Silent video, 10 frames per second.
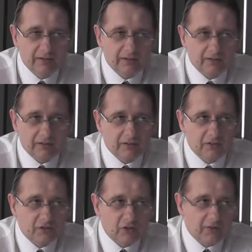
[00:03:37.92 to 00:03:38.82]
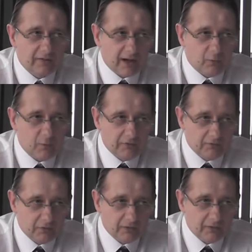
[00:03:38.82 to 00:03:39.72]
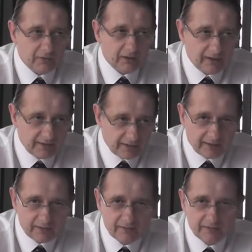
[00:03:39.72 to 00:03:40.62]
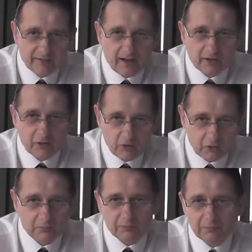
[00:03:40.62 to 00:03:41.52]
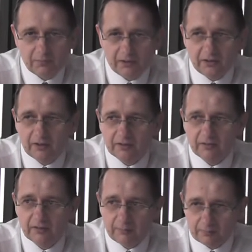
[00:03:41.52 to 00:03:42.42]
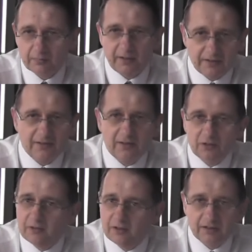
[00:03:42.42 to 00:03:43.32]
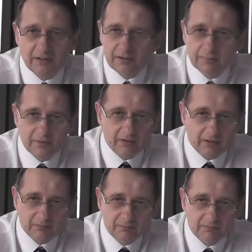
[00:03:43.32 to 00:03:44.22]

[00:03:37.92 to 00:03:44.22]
There's nothing that we've done here that couldn't be implemented into an existing building.